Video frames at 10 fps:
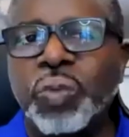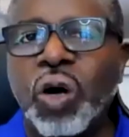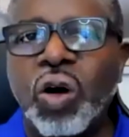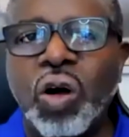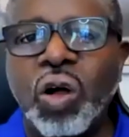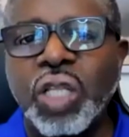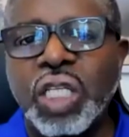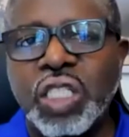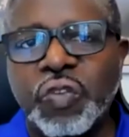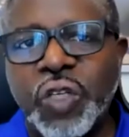all the
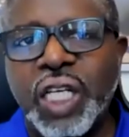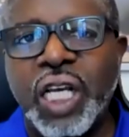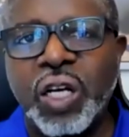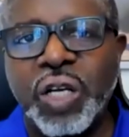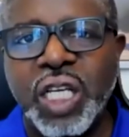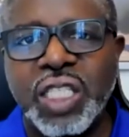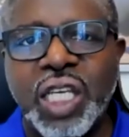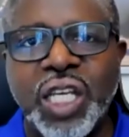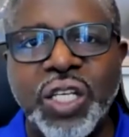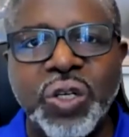different areas in
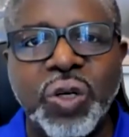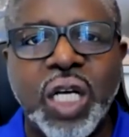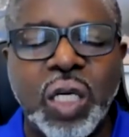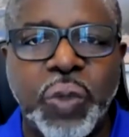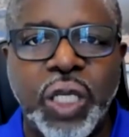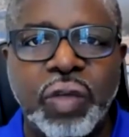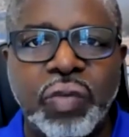your company